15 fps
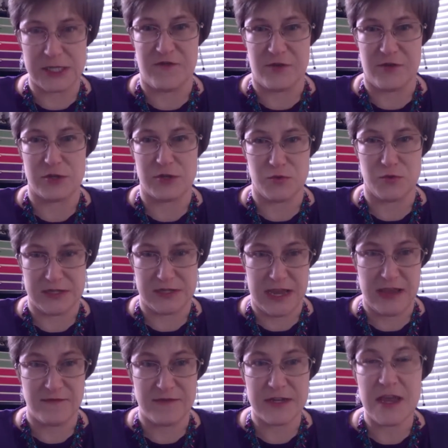is first
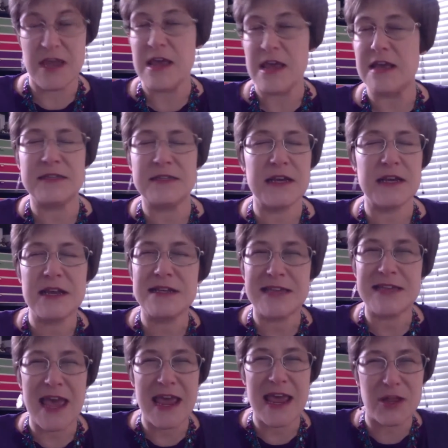received. It's going
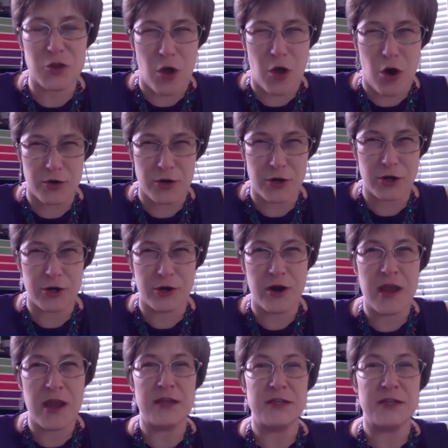to take
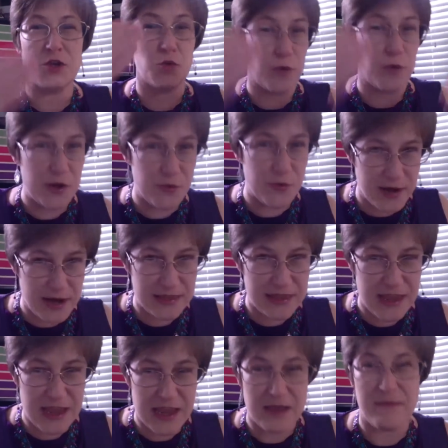longer to
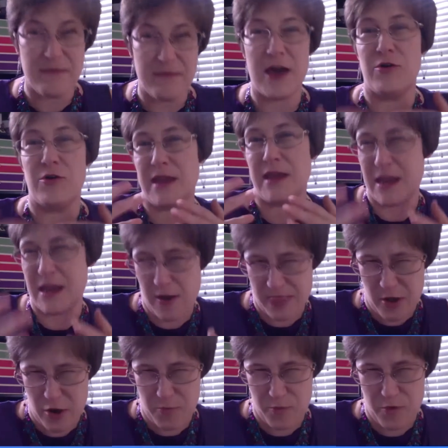reread the email, get
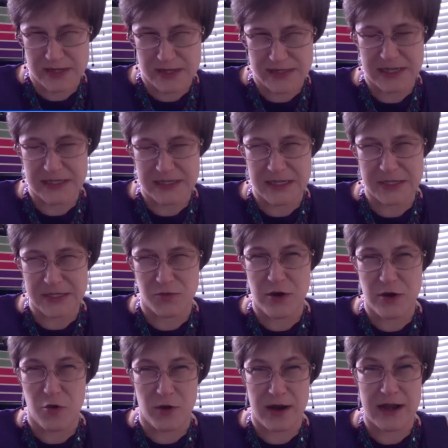our thought processes
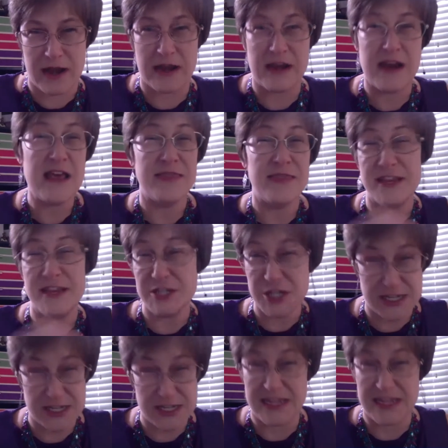reoriented,
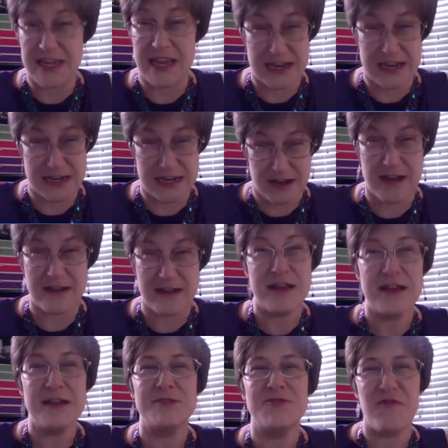than just to get it
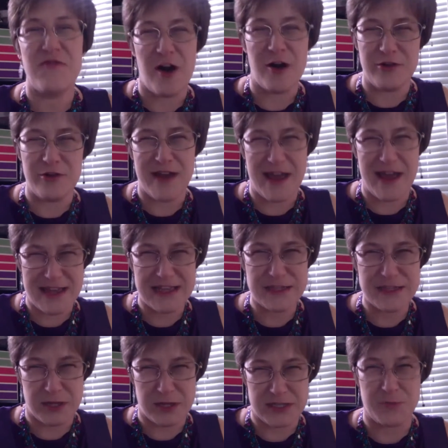done. So follow
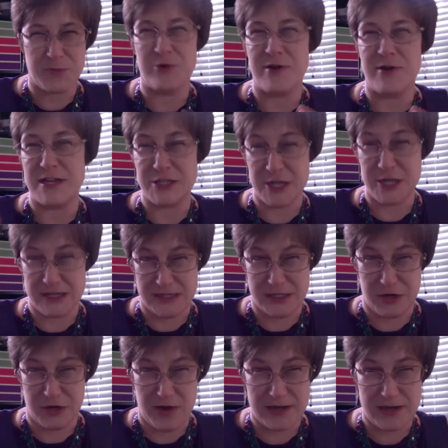Nike's principle and
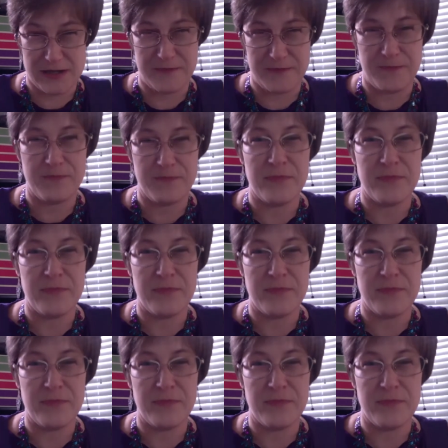just do it.